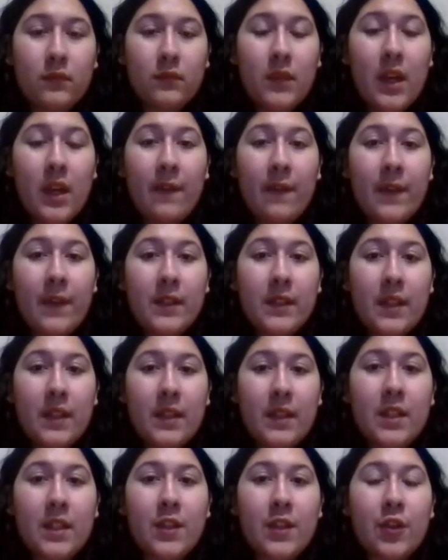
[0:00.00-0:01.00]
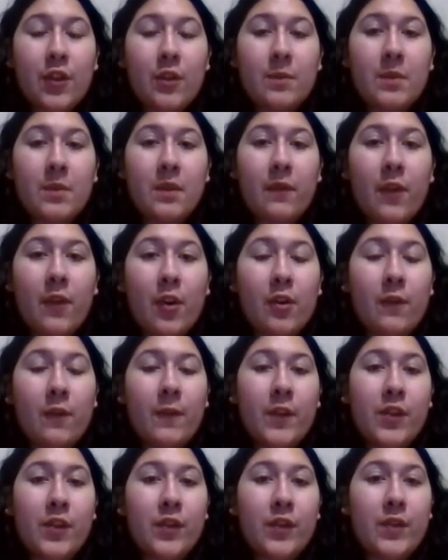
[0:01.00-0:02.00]
FXS in terms of
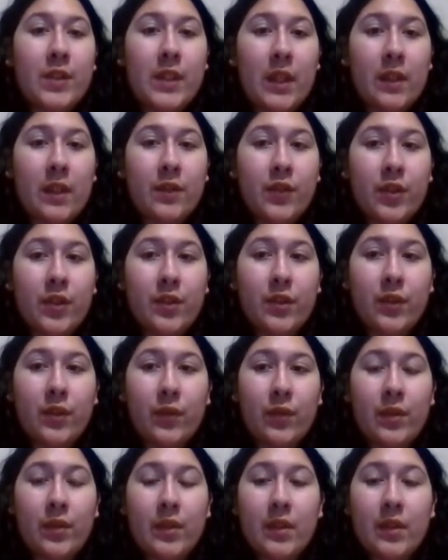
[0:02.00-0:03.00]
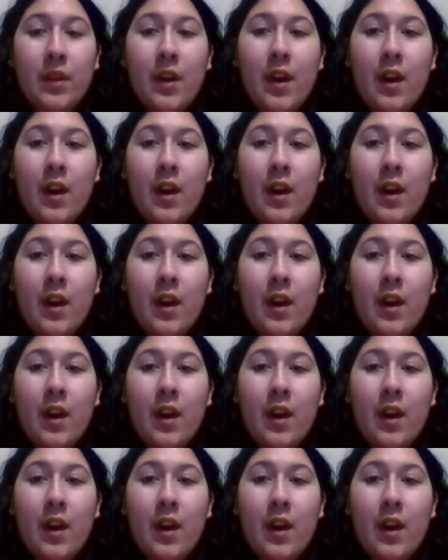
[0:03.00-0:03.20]
artificial intelligence tools.